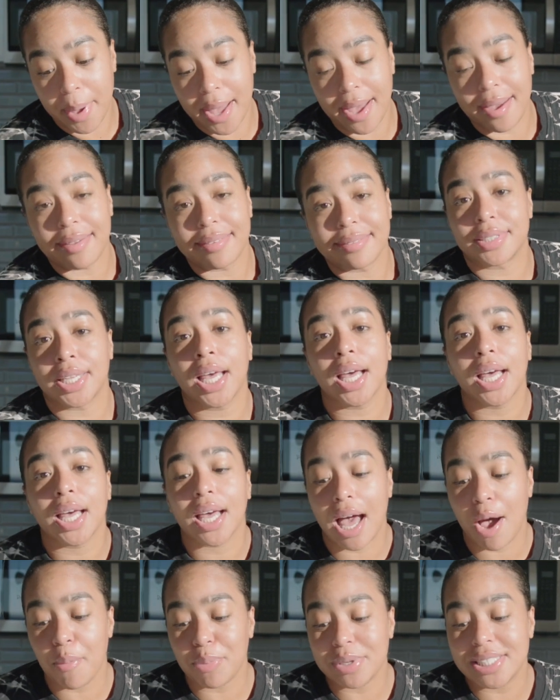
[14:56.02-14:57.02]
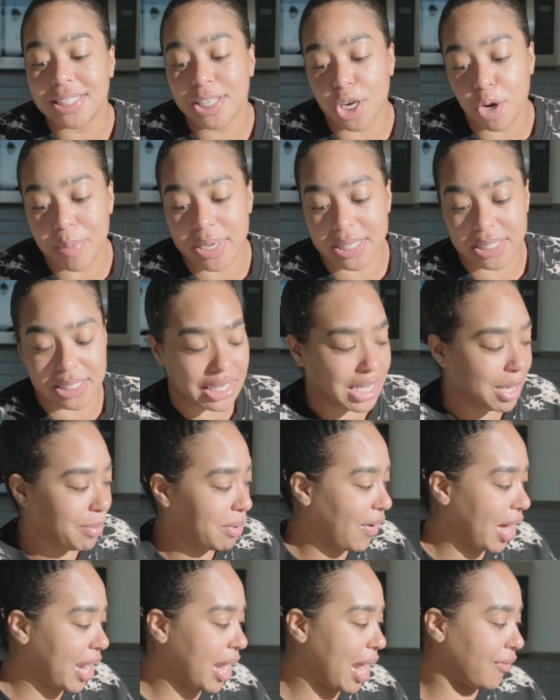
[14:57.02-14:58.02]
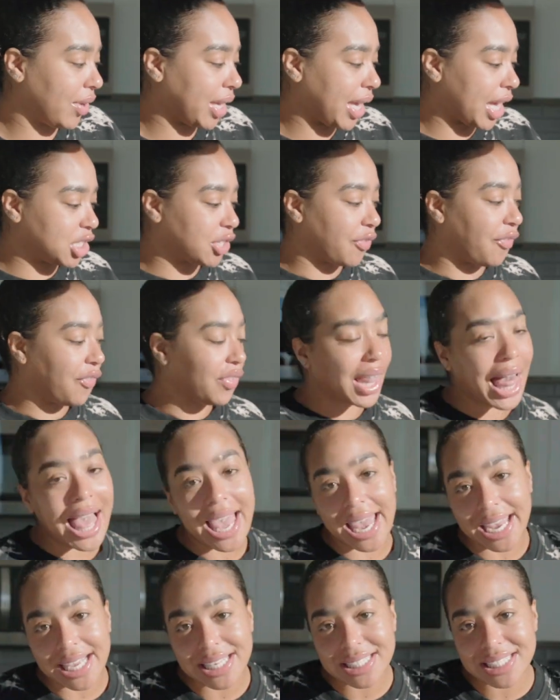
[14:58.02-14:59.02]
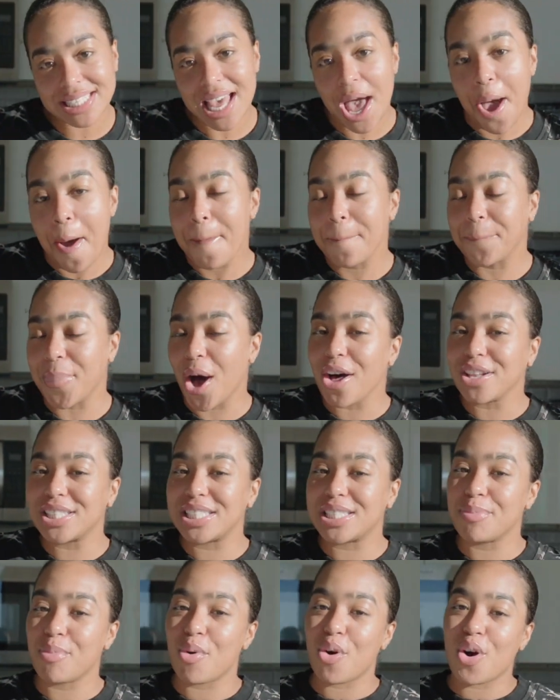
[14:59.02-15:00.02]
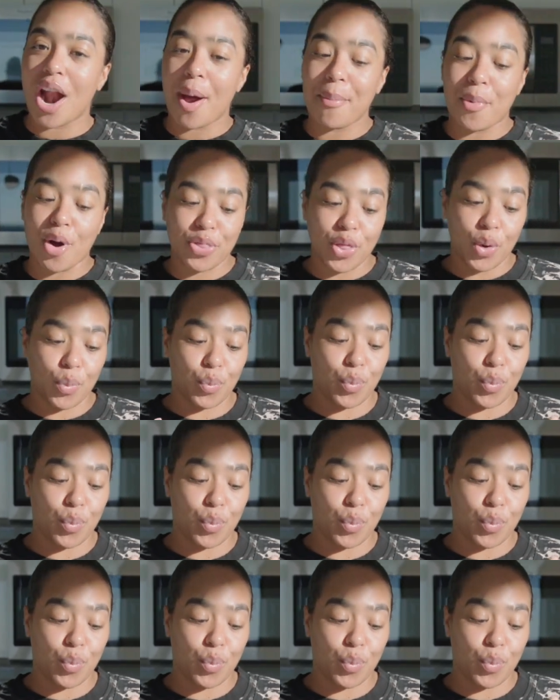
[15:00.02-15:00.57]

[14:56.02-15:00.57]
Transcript: about. I would still be asleep if I didn't have to catch a flight. Baltimore, I'm on the